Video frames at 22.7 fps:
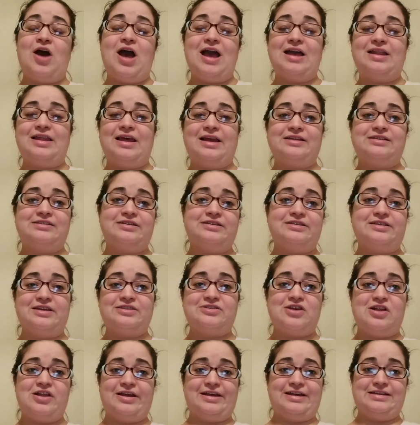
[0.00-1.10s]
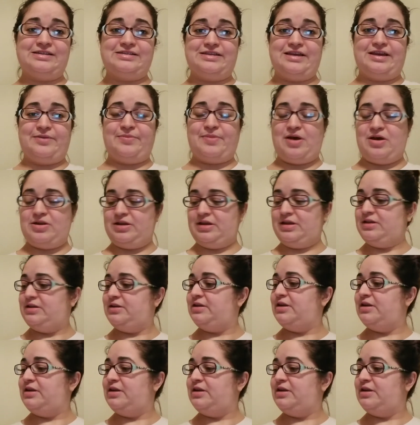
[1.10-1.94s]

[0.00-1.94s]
I liked it. That's all I can say about it.